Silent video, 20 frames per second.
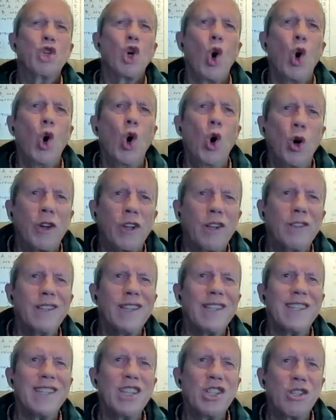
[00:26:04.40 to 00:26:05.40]
torn on
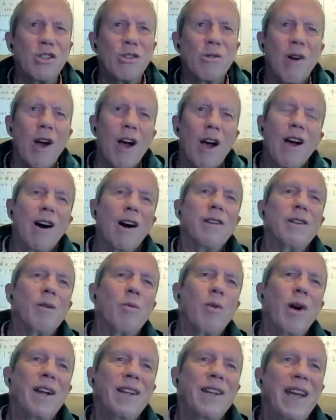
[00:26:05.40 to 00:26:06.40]
this issue. On the
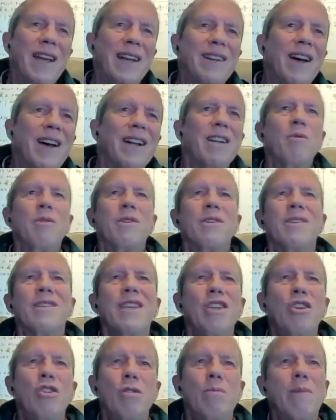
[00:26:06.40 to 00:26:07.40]
one hand, I don't want to
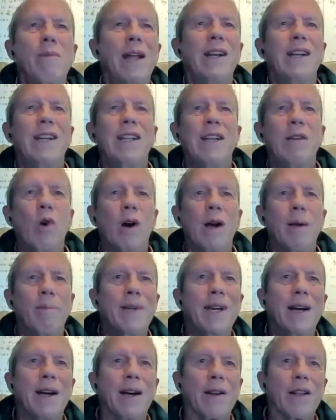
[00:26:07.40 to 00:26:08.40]
see humanity wiped
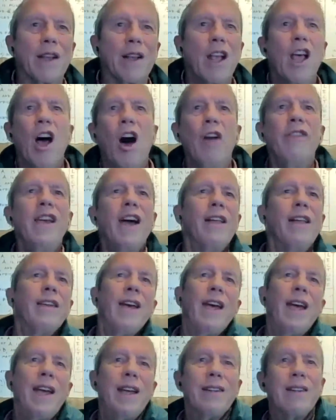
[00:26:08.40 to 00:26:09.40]
out. On the other
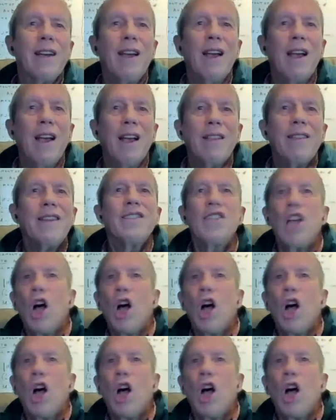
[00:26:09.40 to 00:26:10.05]
hand, there's